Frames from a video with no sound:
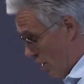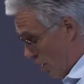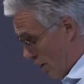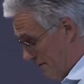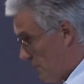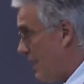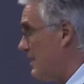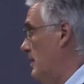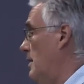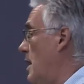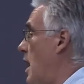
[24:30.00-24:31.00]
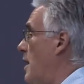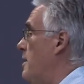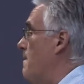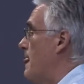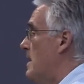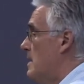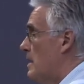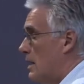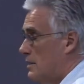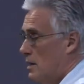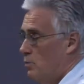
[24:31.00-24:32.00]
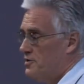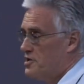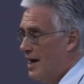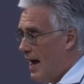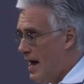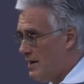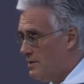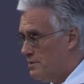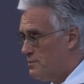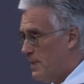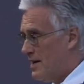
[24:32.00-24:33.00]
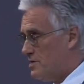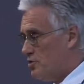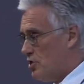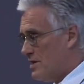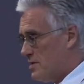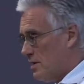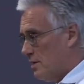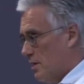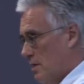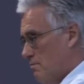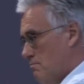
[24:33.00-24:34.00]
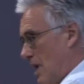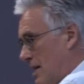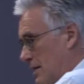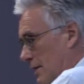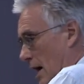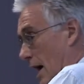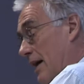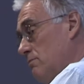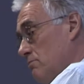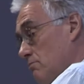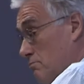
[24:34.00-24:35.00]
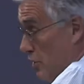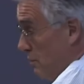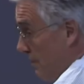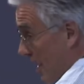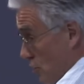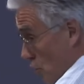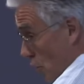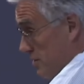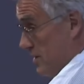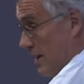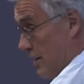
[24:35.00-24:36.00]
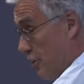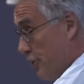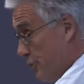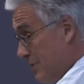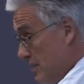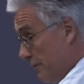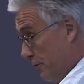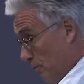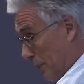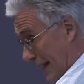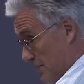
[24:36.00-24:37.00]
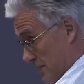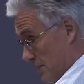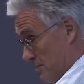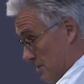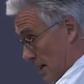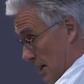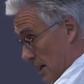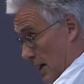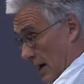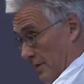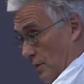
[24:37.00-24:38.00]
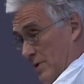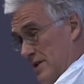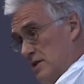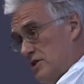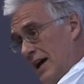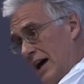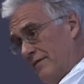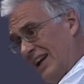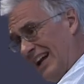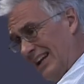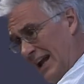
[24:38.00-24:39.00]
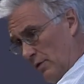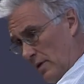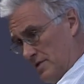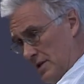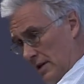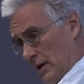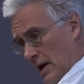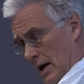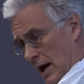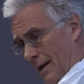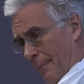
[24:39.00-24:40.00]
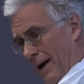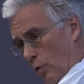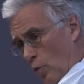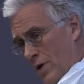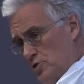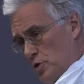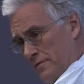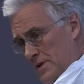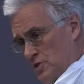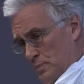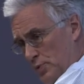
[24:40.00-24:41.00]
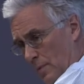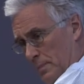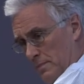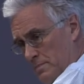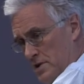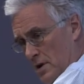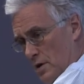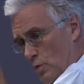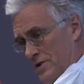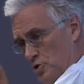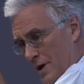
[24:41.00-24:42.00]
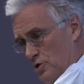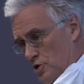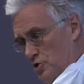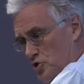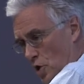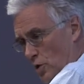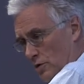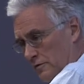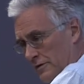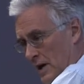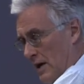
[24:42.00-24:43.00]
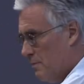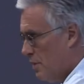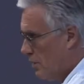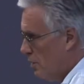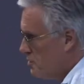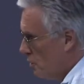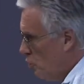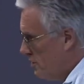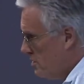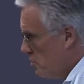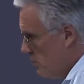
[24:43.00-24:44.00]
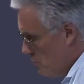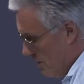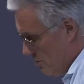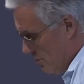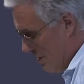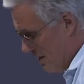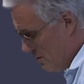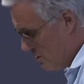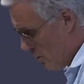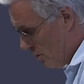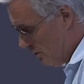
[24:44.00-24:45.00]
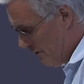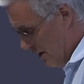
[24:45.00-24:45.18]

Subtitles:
of credit lie. And I want to end by suggesting that it might lie, though might not, in three different places, and that we need to have clarity about which of these problems we're trying to solve, because according to which one you're trying to solve,